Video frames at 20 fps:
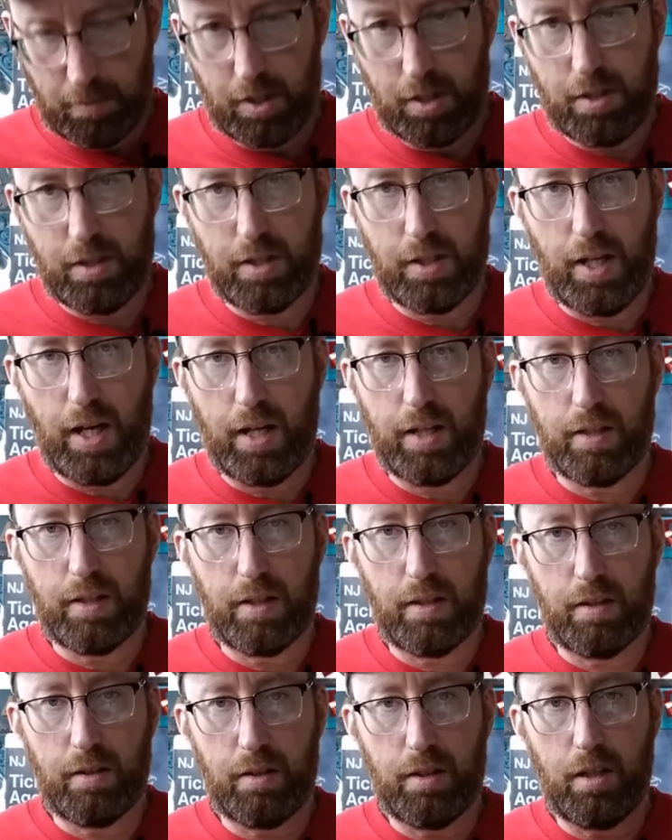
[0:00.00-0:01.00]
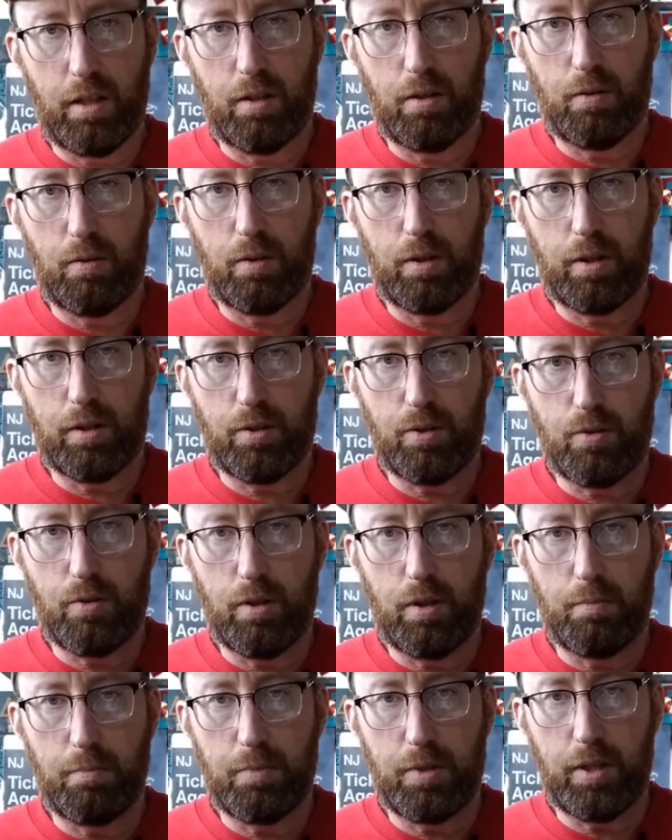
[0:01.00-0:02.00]
It's not, an
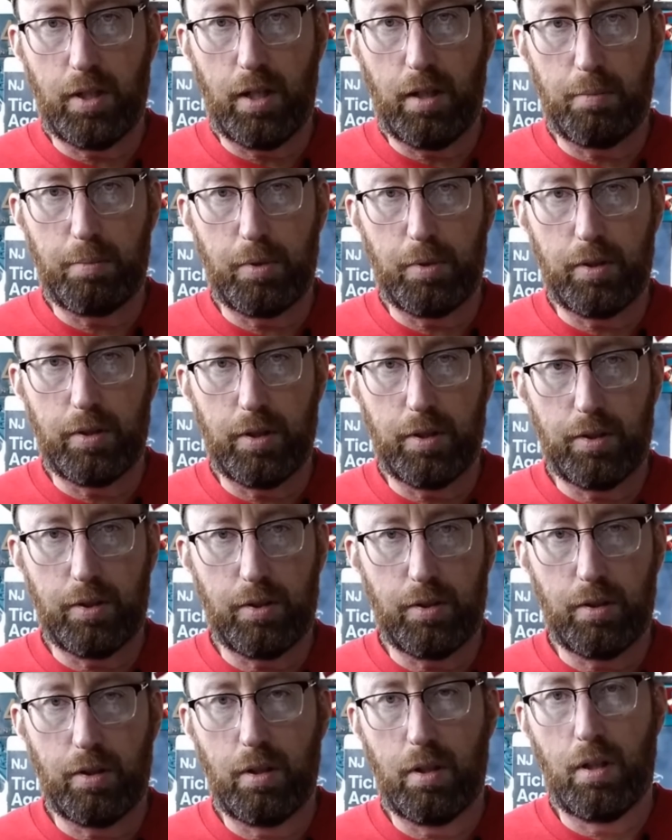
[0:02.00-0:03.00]
extreme setup on this.